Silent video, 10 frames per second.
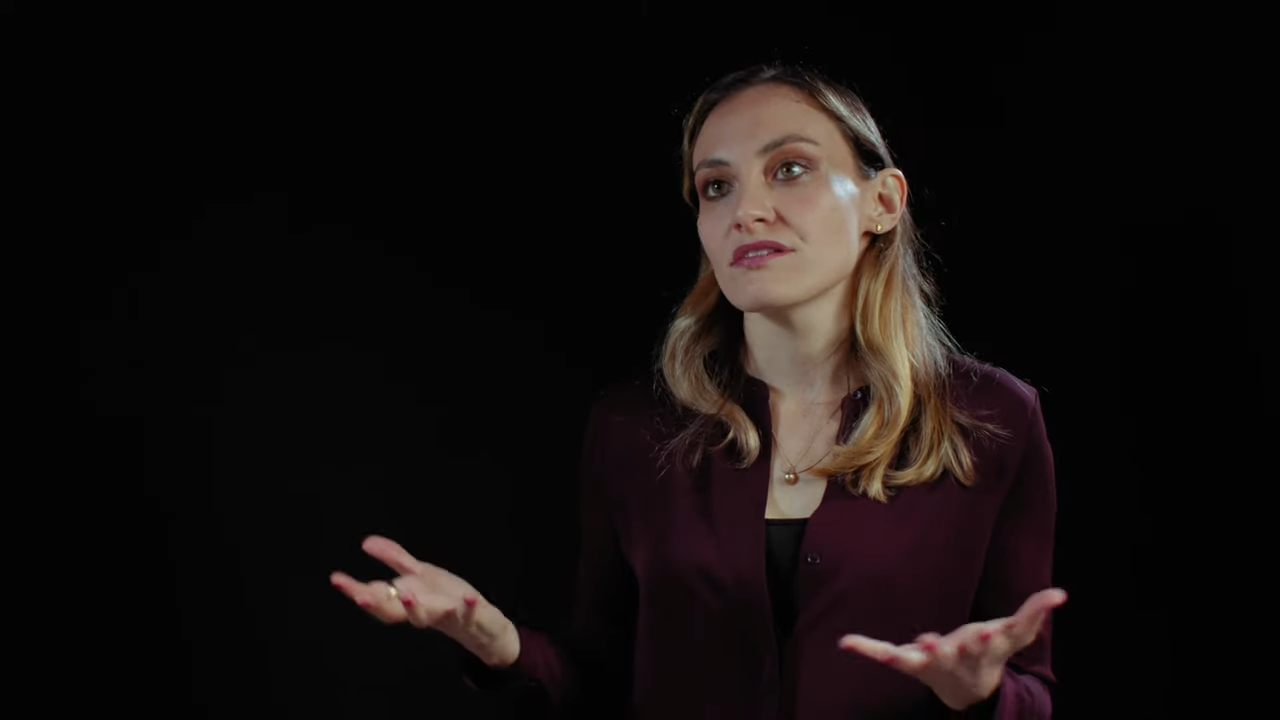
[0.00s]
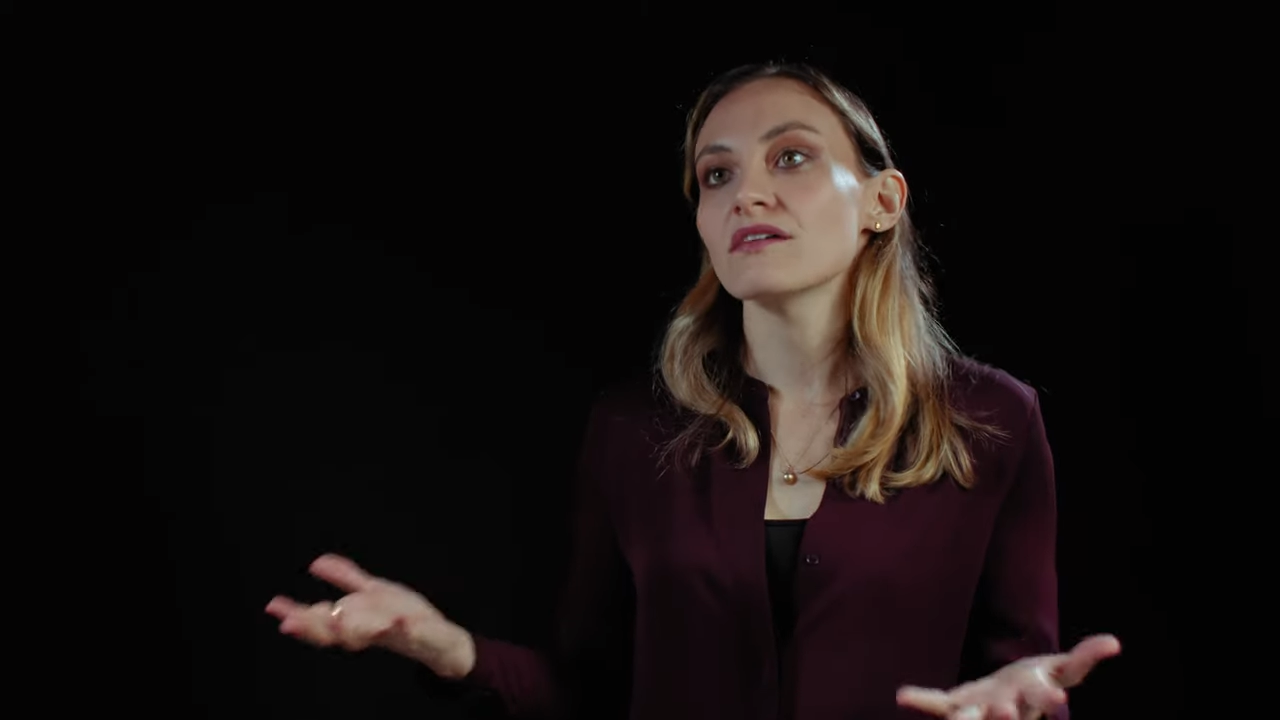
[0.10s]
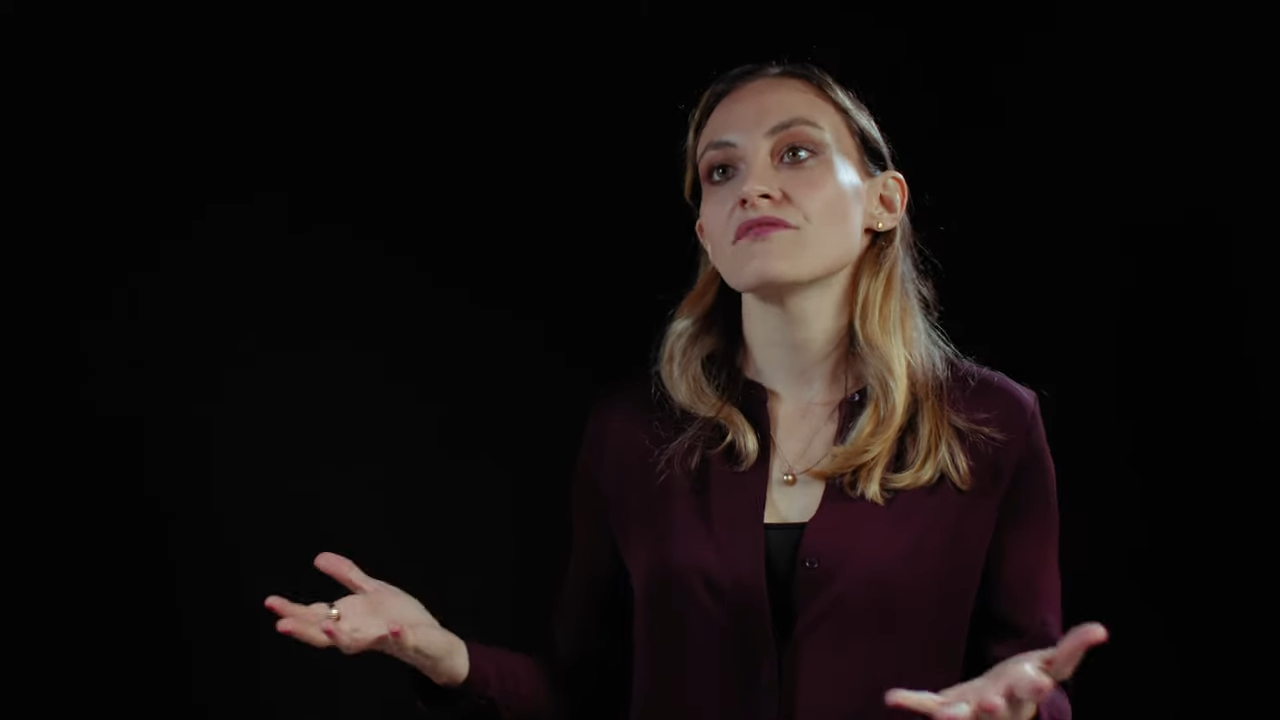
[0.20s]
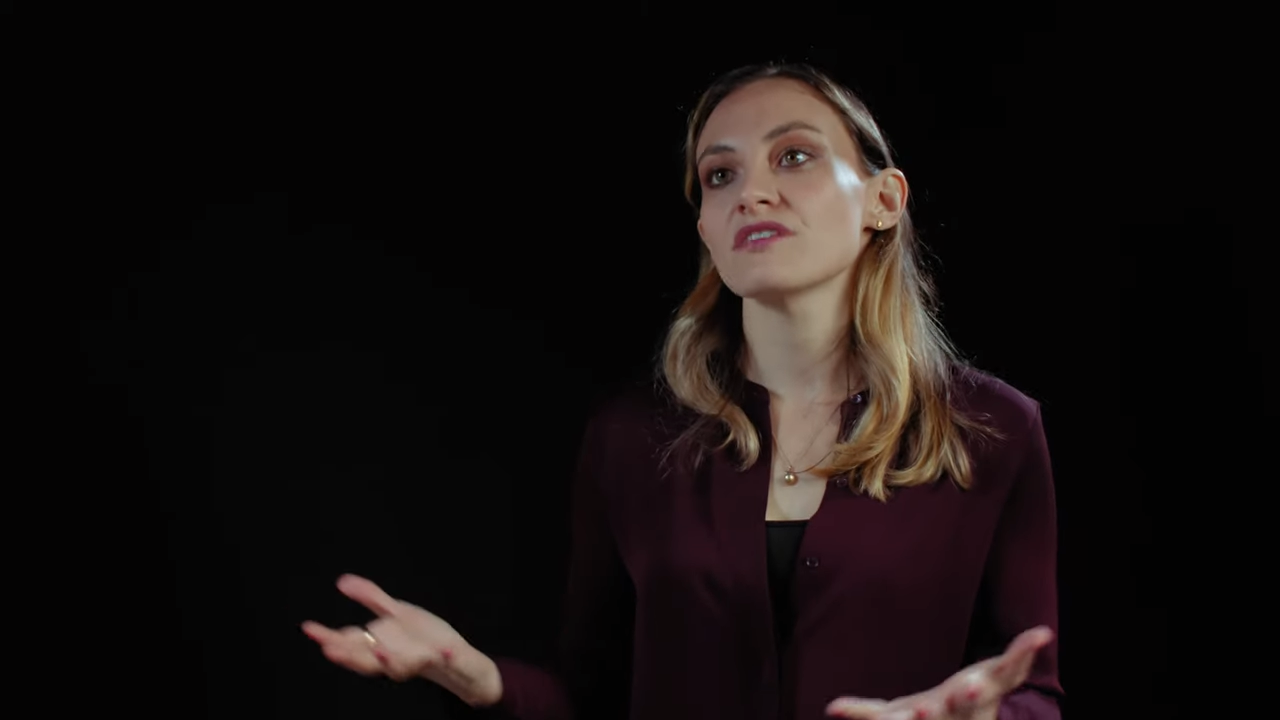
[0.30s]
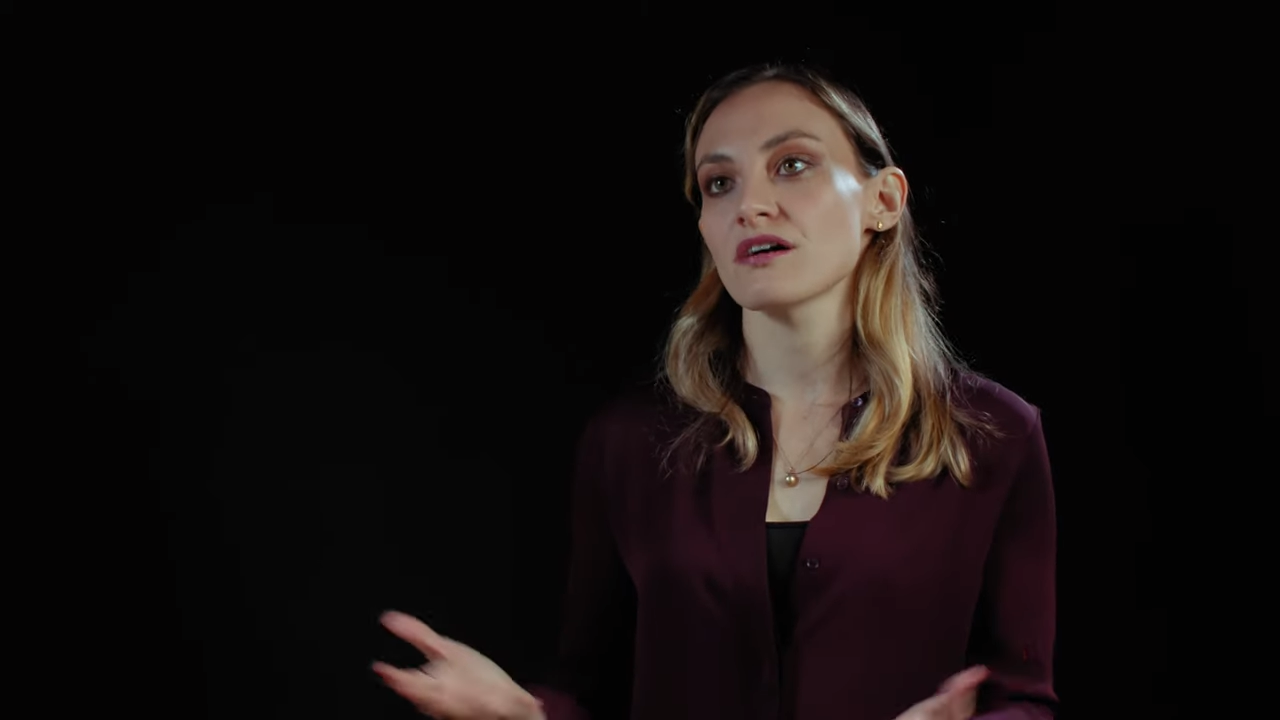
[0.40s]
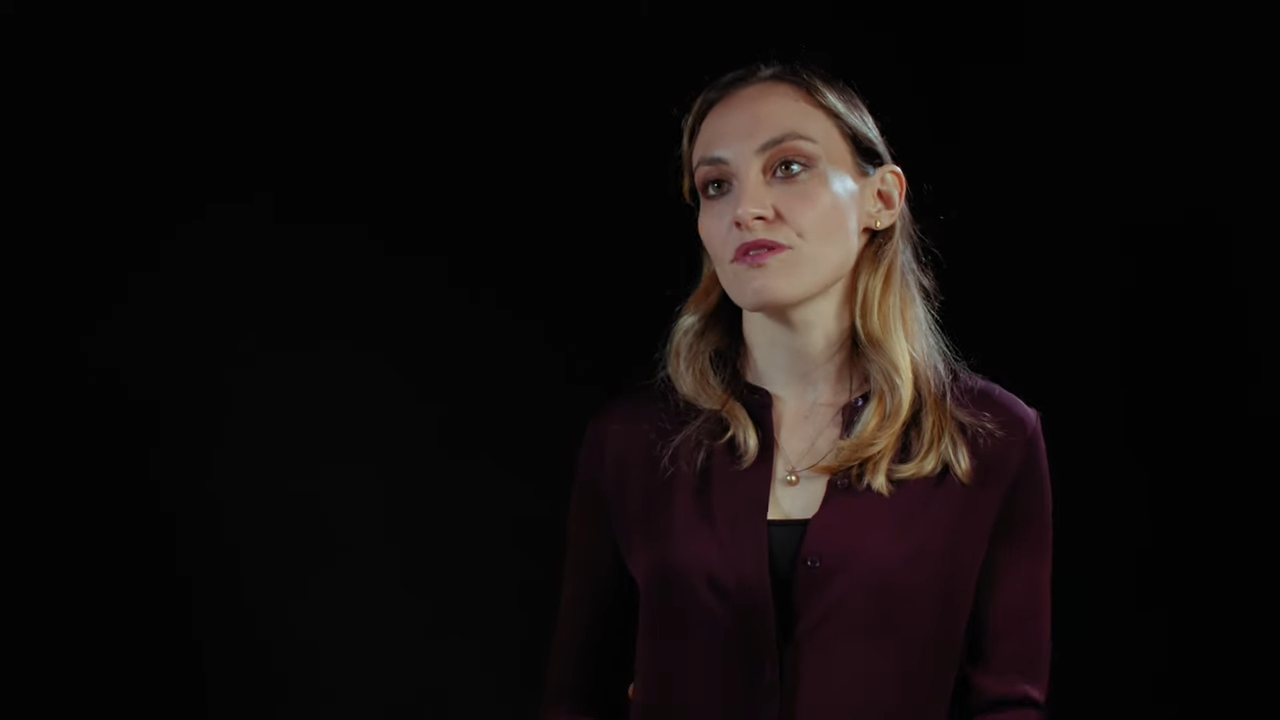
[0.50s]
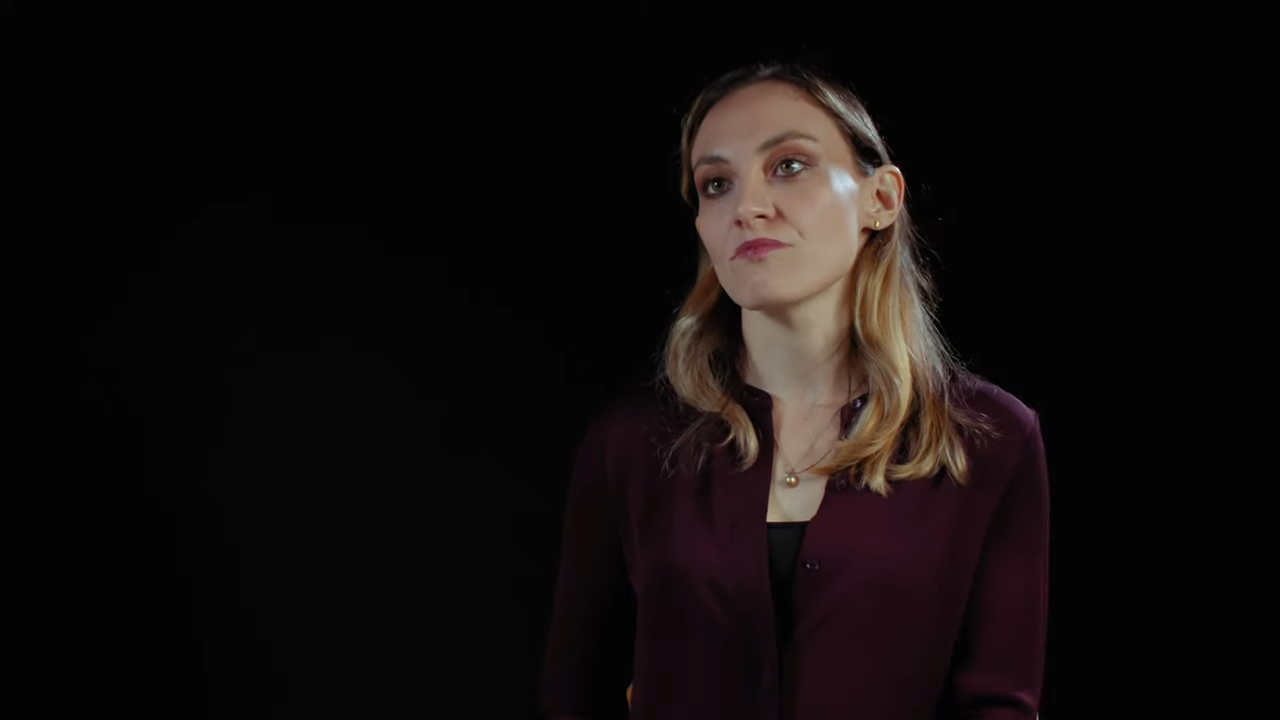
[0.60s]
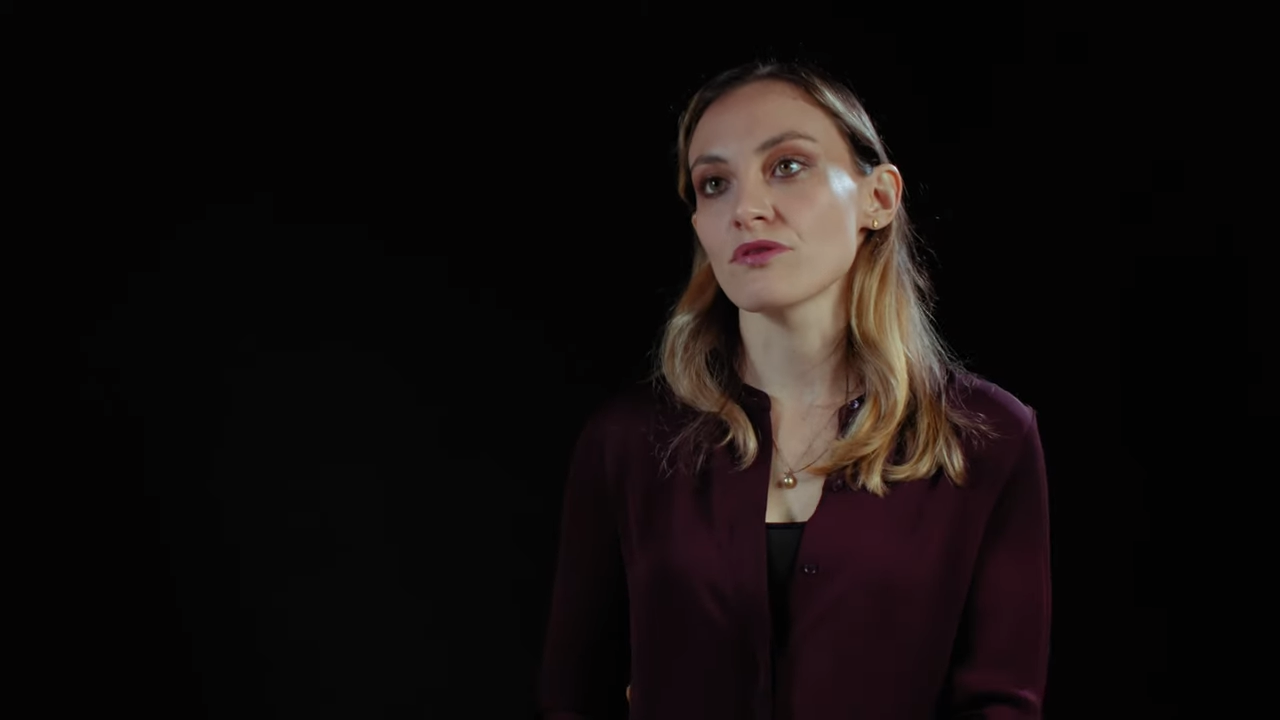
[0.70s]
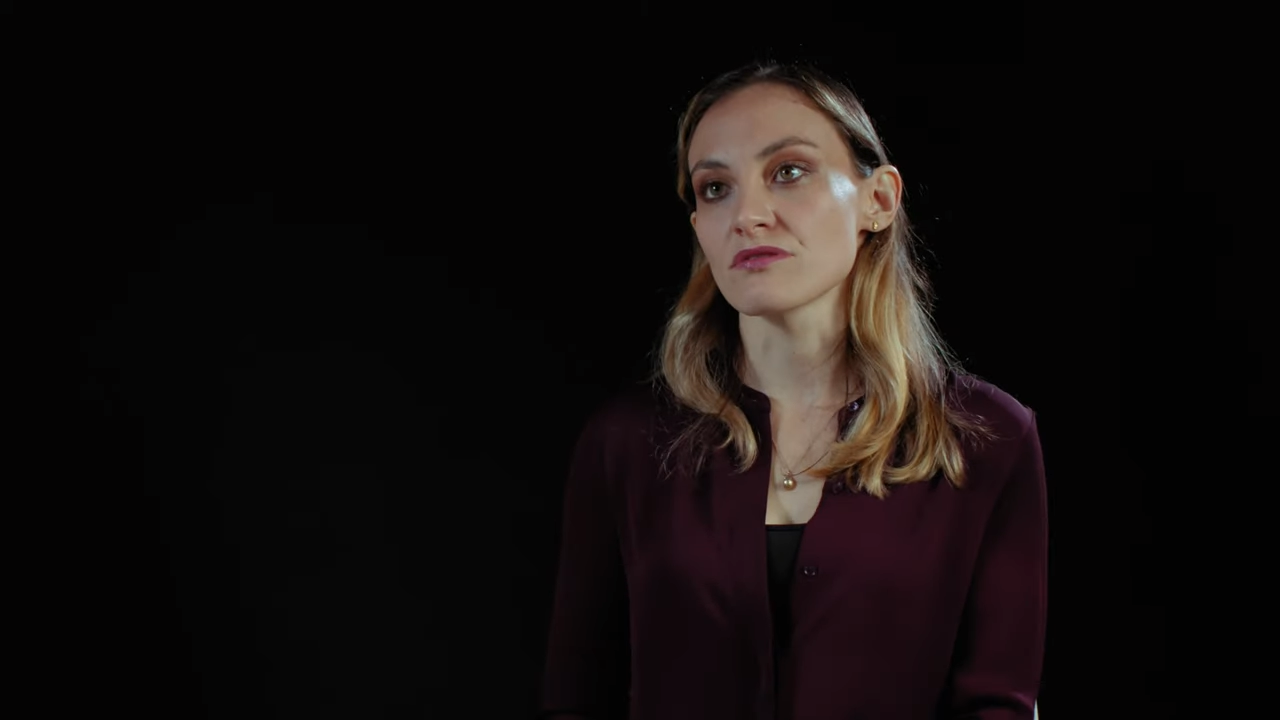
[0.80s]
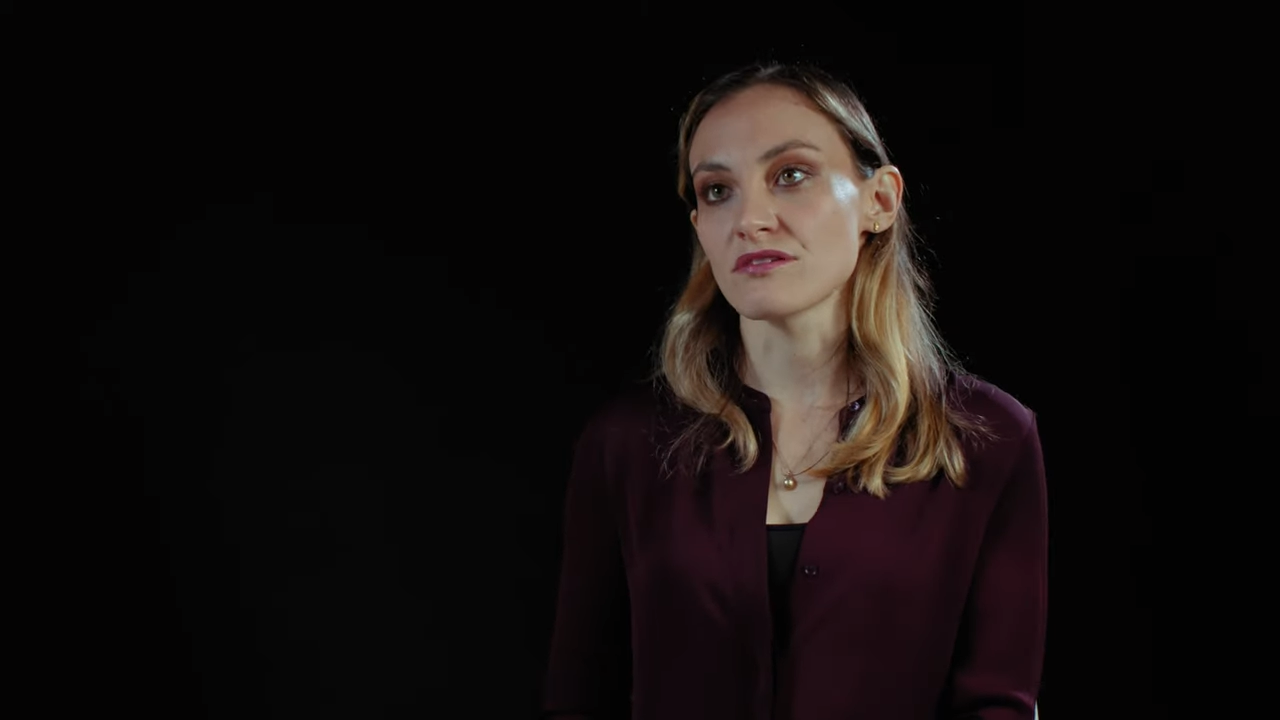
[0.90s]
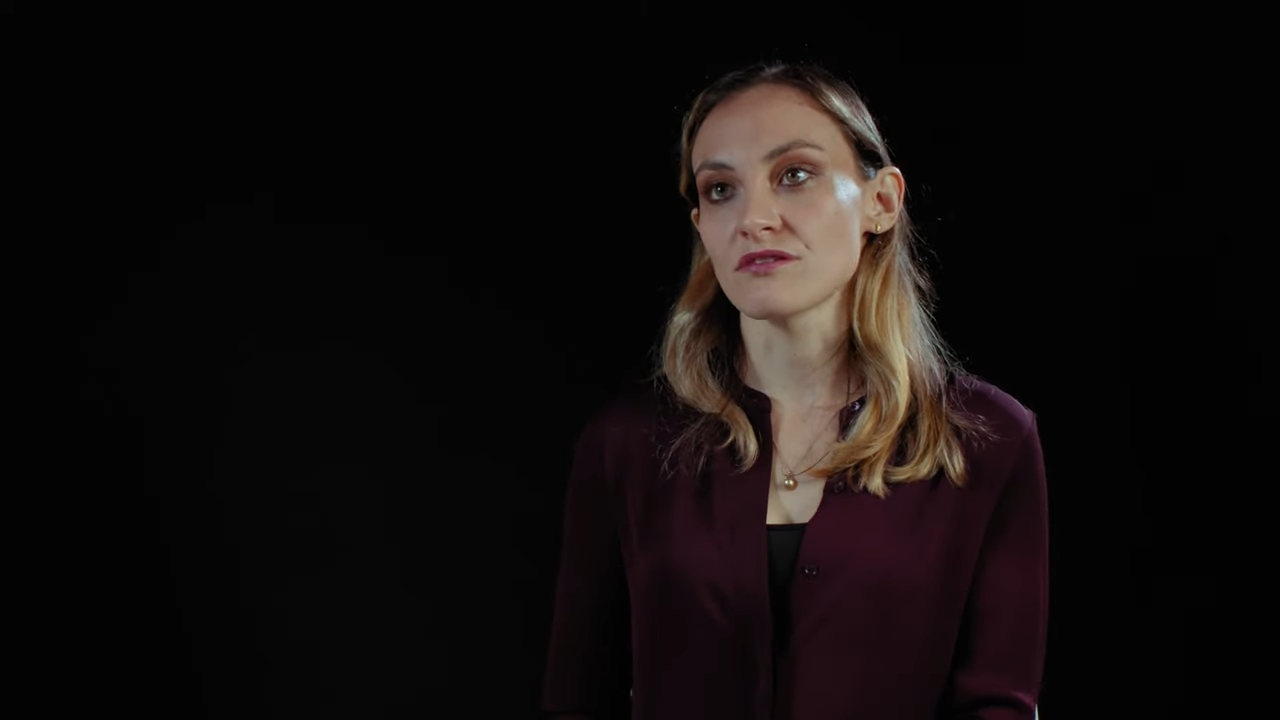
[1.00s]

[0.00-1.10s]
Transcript: ton of time in post in